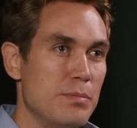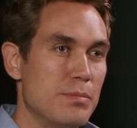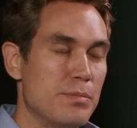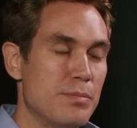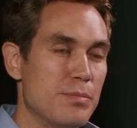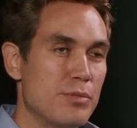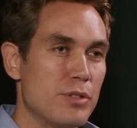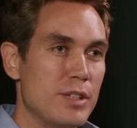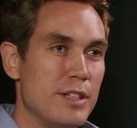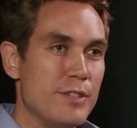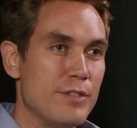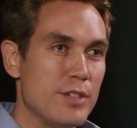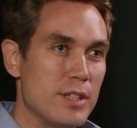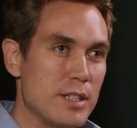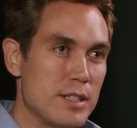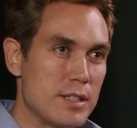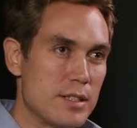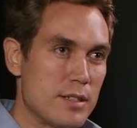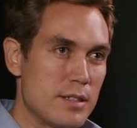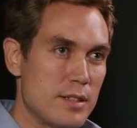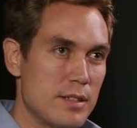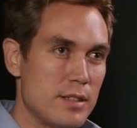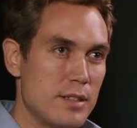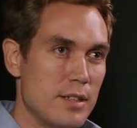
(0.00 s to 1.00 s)

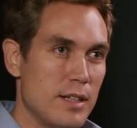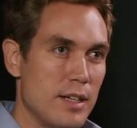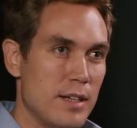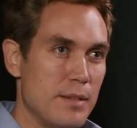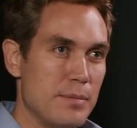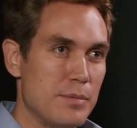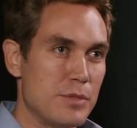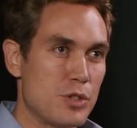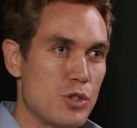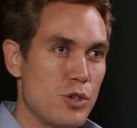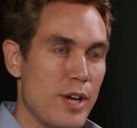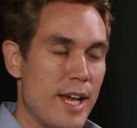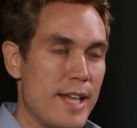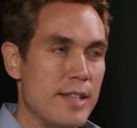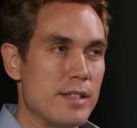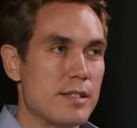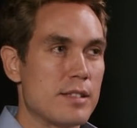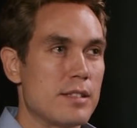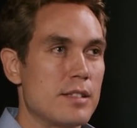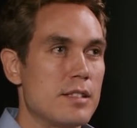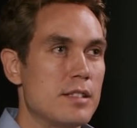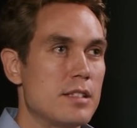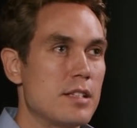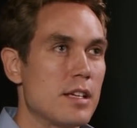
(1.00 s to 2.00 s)
previous
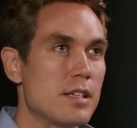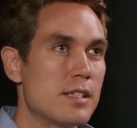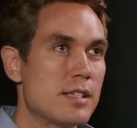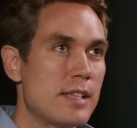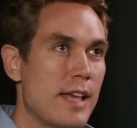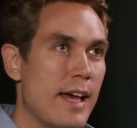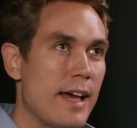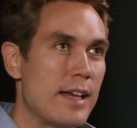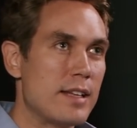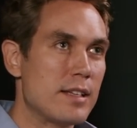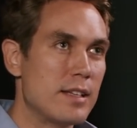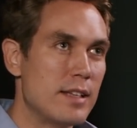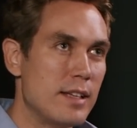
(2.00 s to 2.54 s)
trends. Does that